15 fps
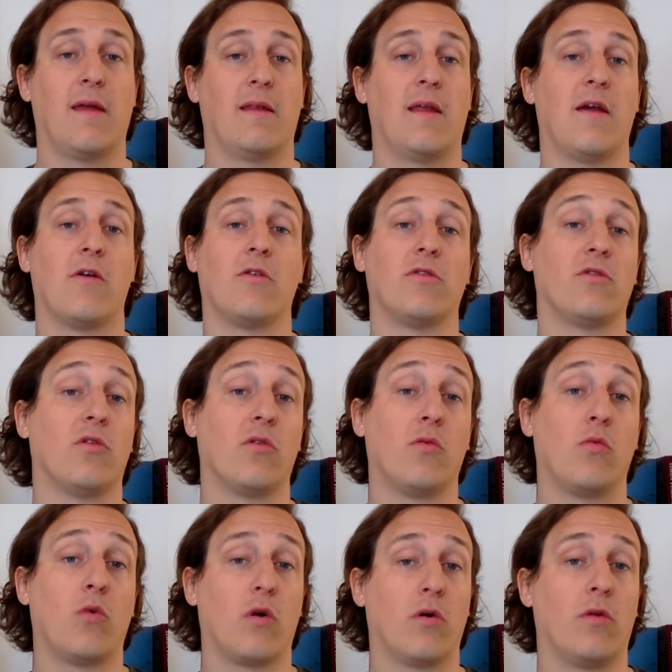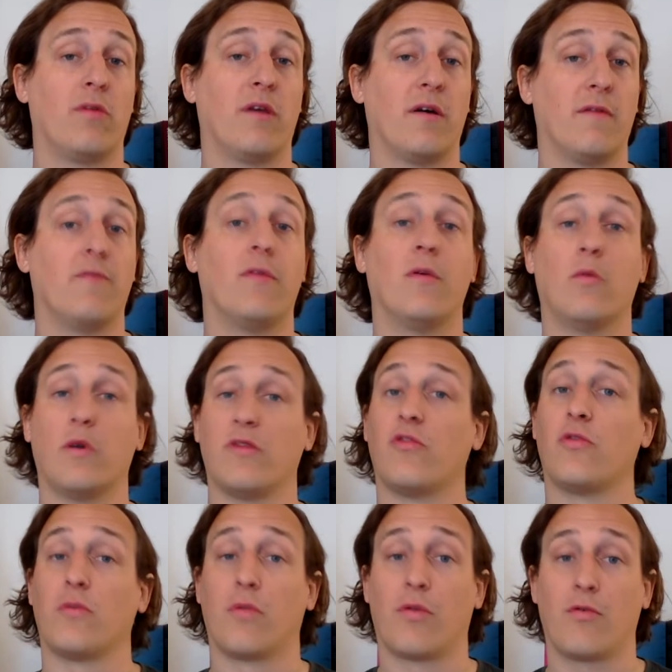inherent to the world of The
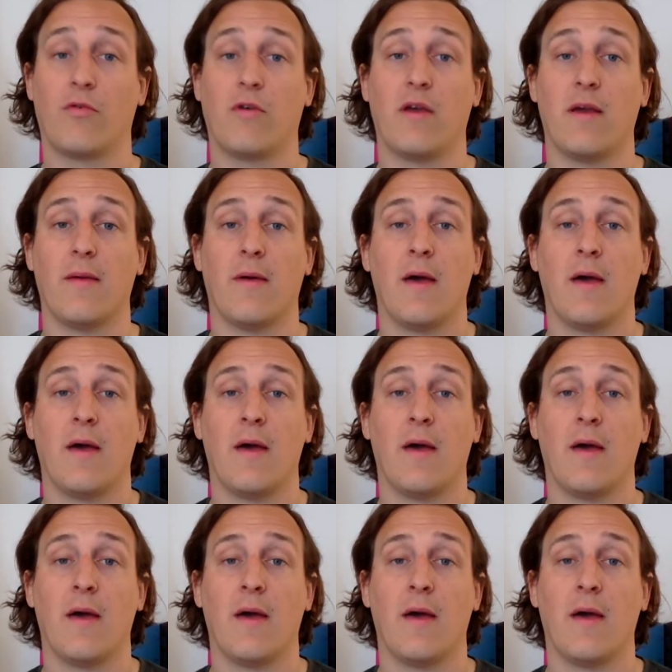Witcher 3.